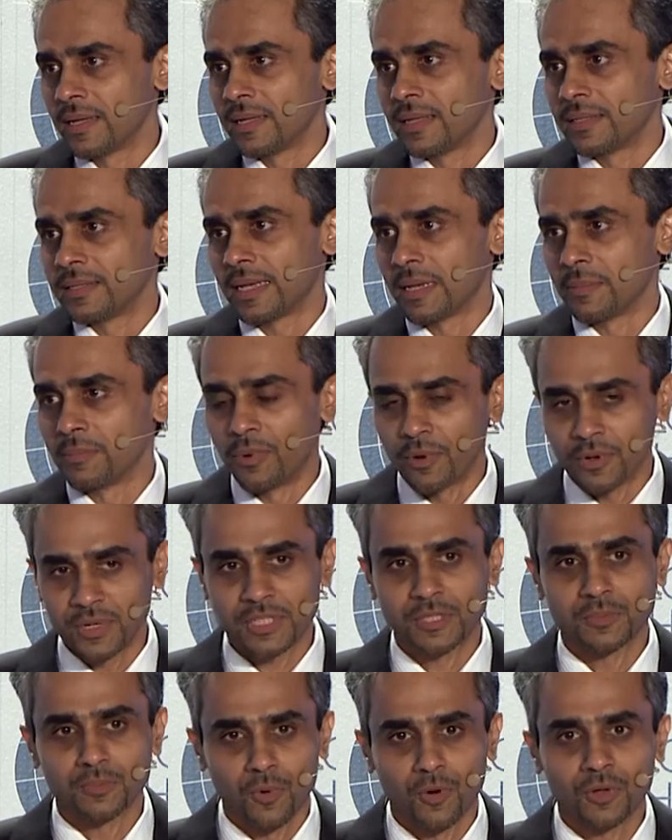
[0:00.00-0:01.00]
that
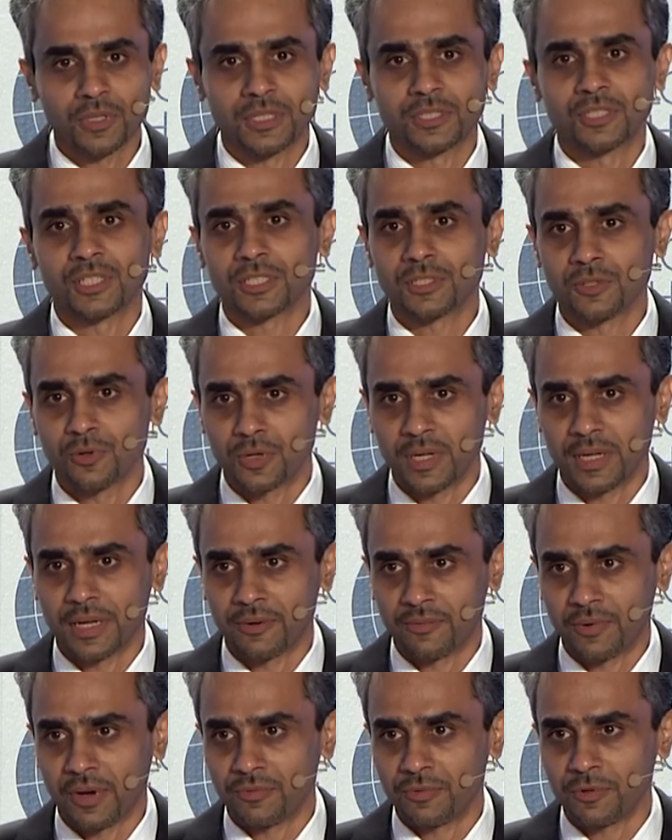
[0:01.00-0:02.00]
embodies more than just looking at
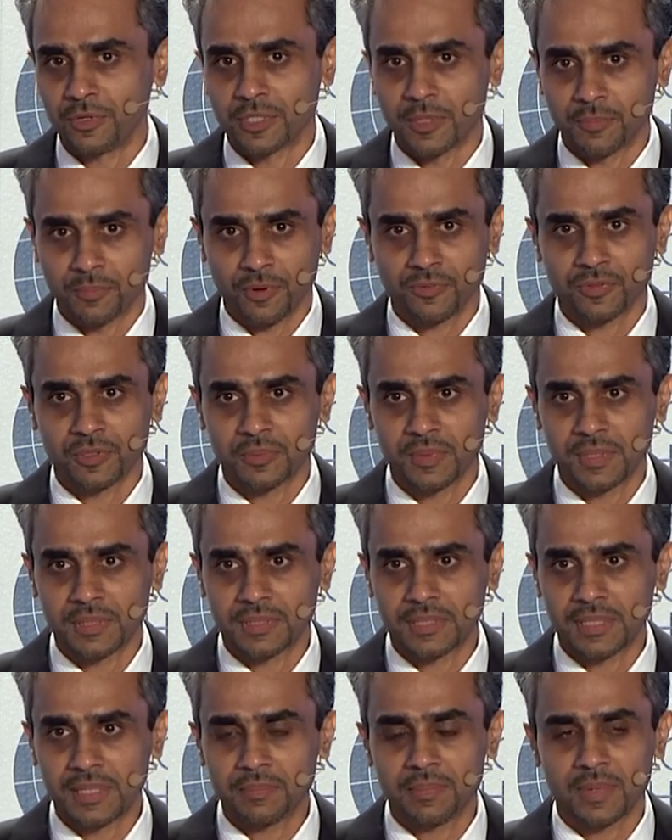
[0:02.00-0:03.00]
revenues and
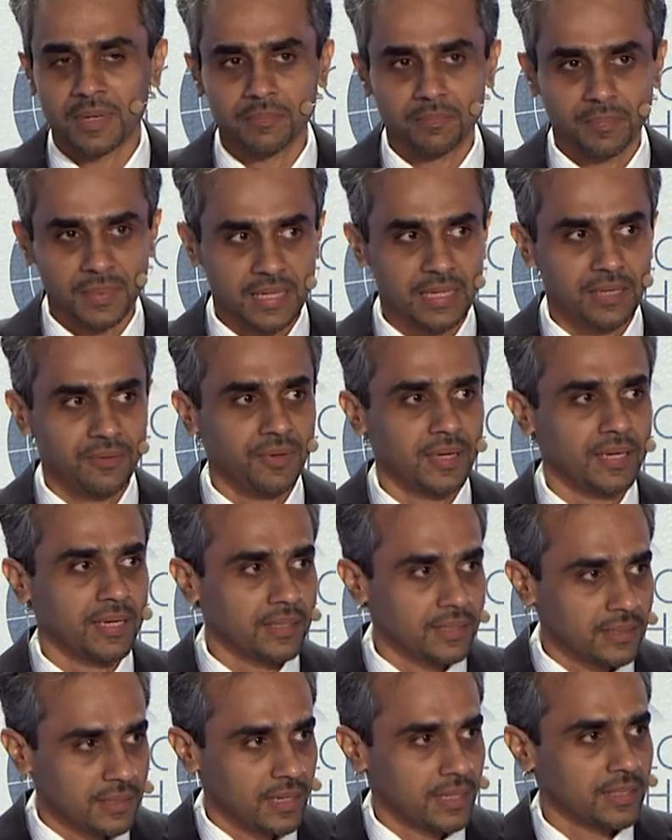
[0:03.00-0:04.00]
profitability, but believing
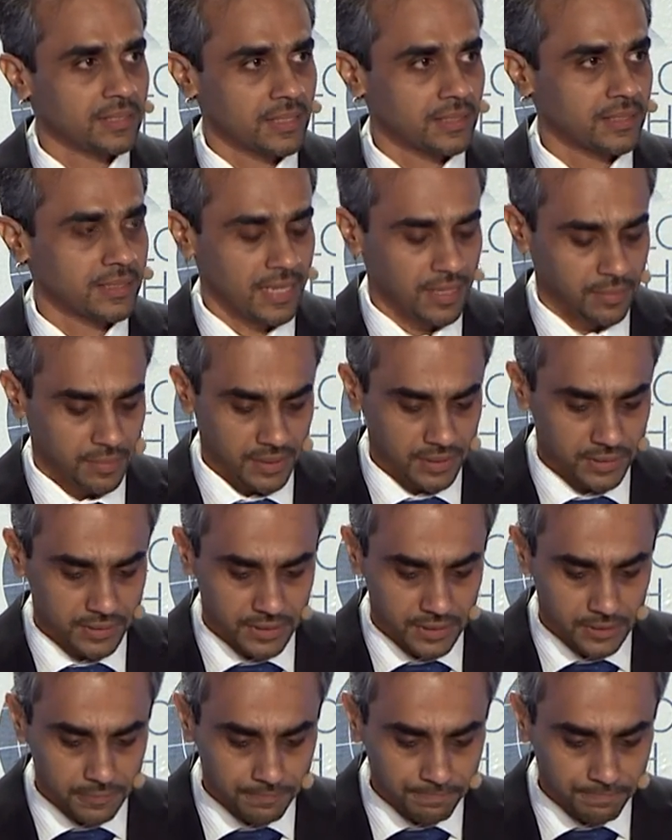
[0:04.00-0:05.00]
in sustainability.